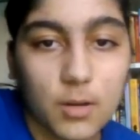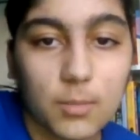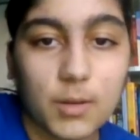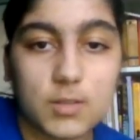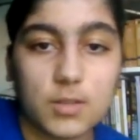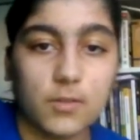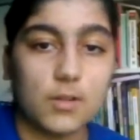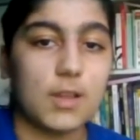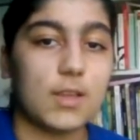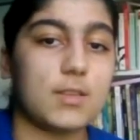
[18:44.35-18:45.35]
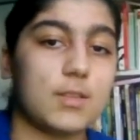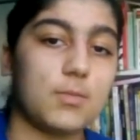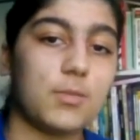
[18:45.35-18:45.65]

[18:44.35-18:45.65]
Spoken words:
because of her race,